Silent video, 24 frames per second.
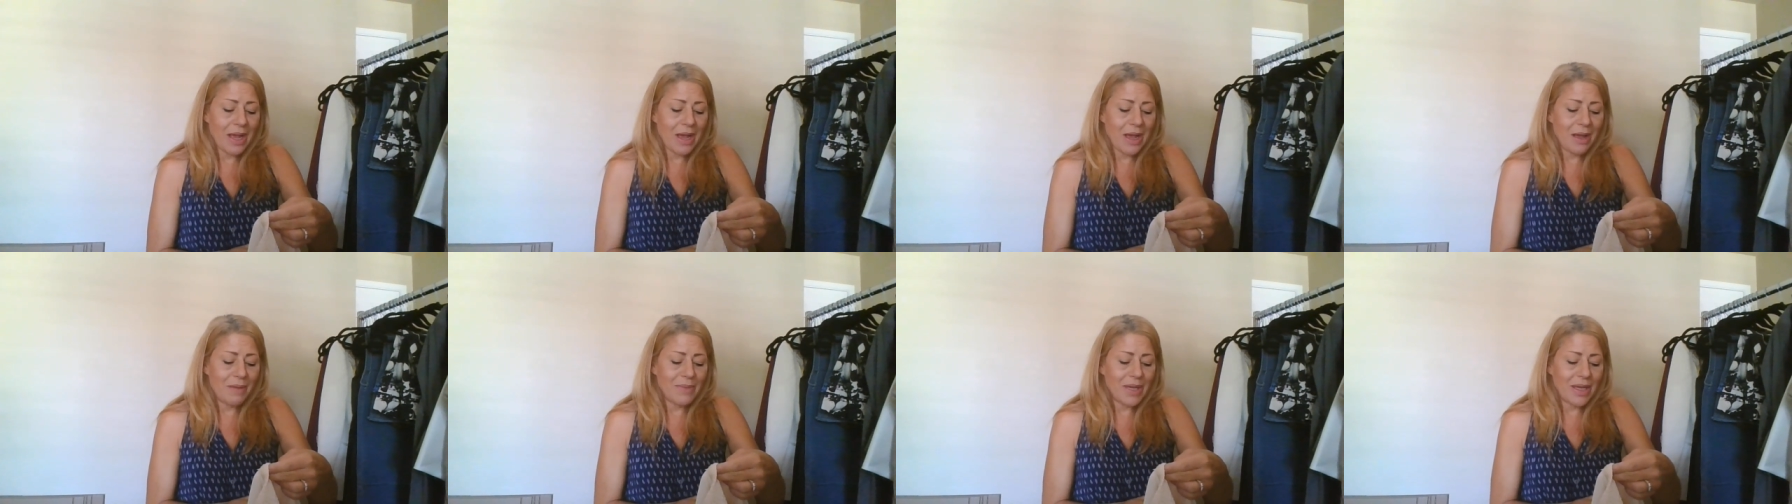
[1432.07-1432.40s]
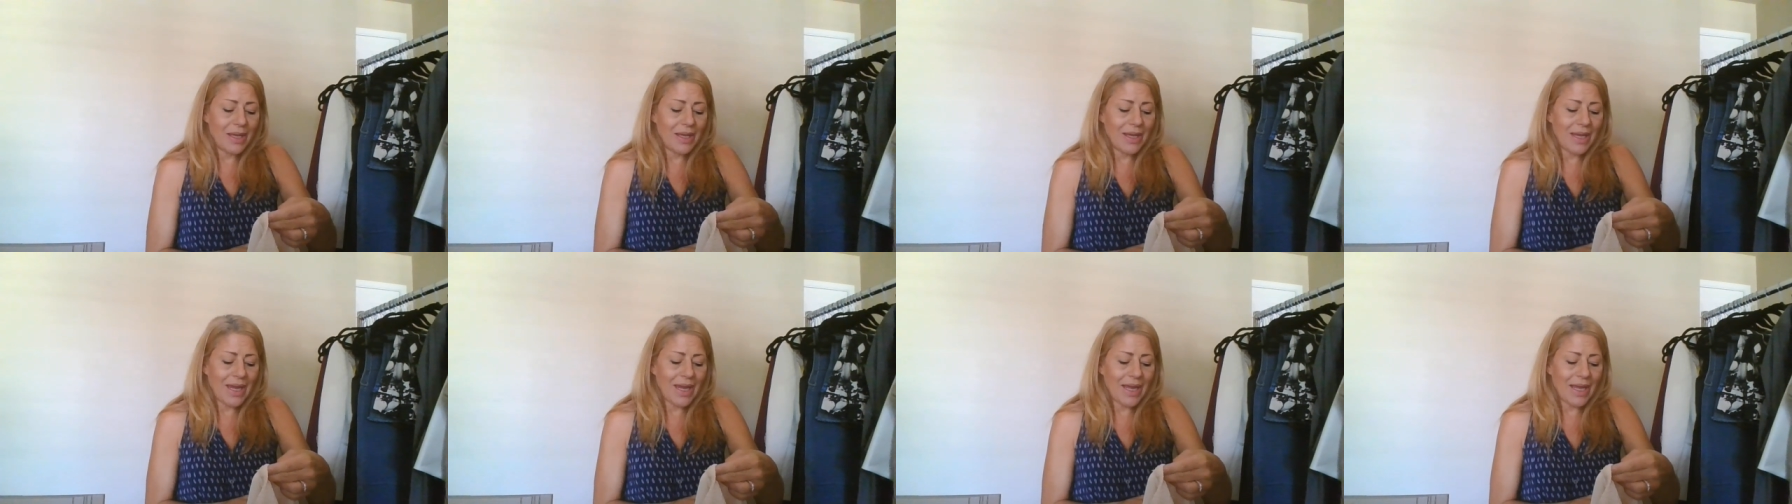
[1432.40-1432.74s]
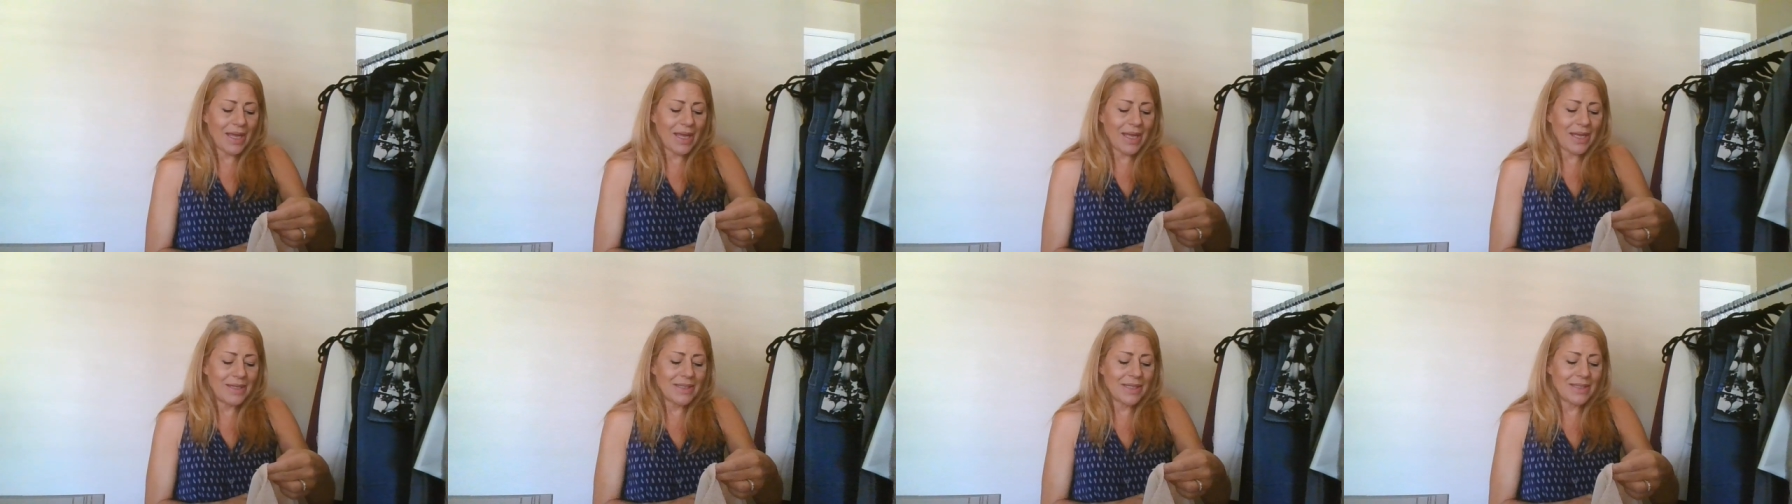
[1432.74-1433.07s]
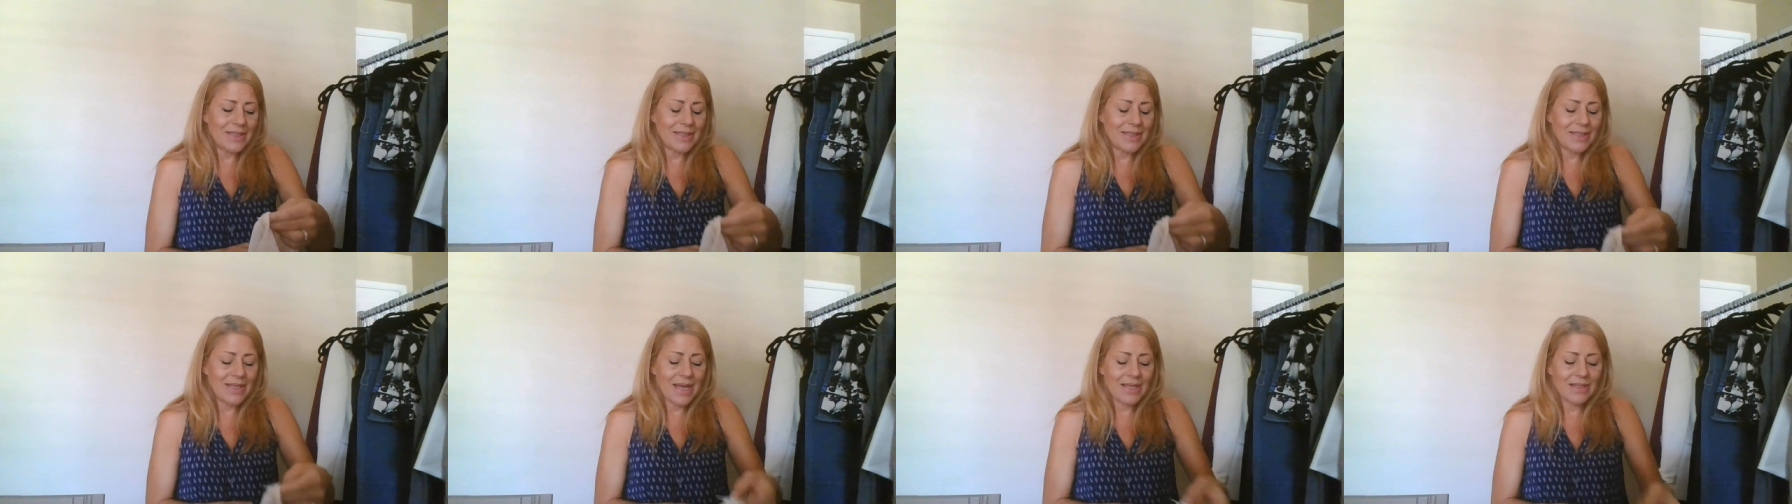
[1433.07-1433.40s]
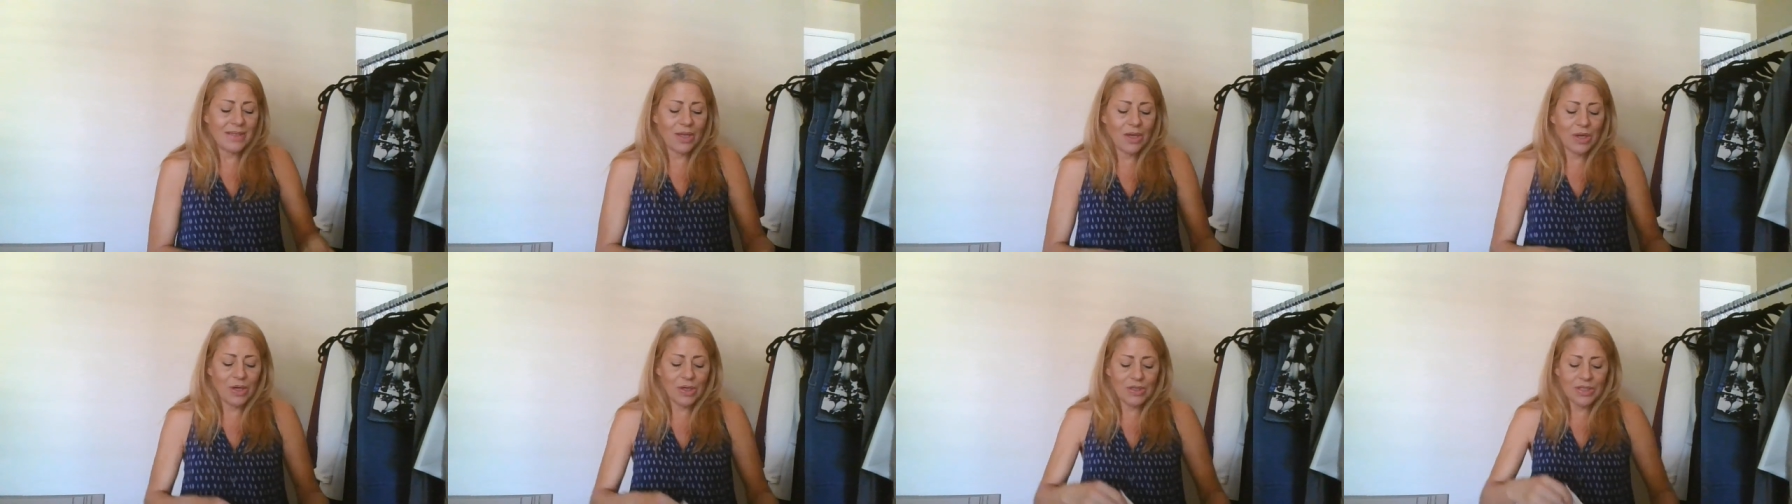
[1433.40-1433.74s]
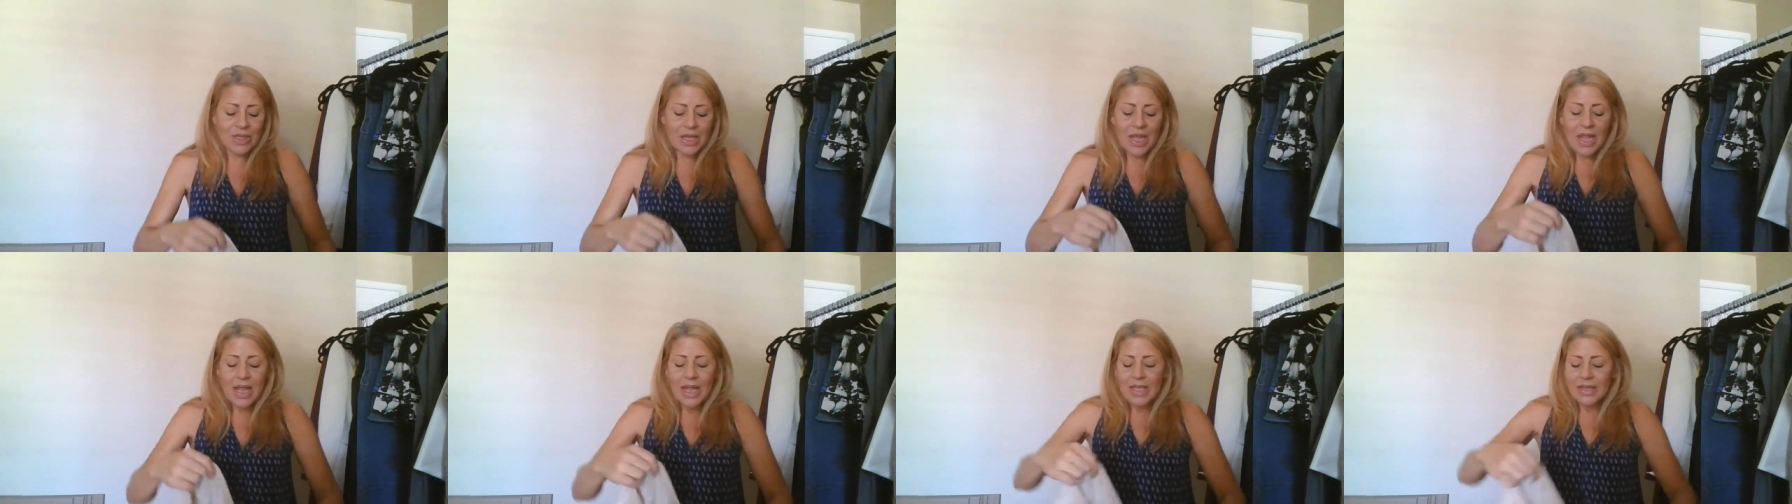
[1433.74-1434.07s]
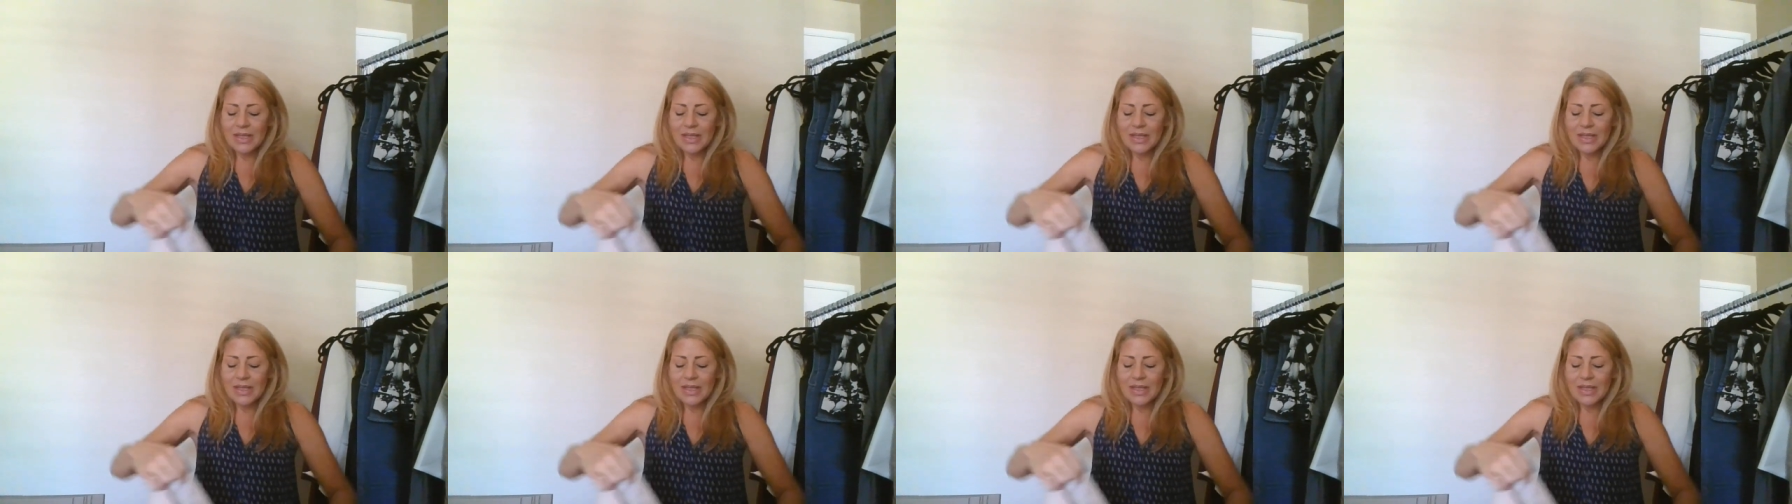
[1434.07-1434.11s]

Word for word: um, and it's a size large.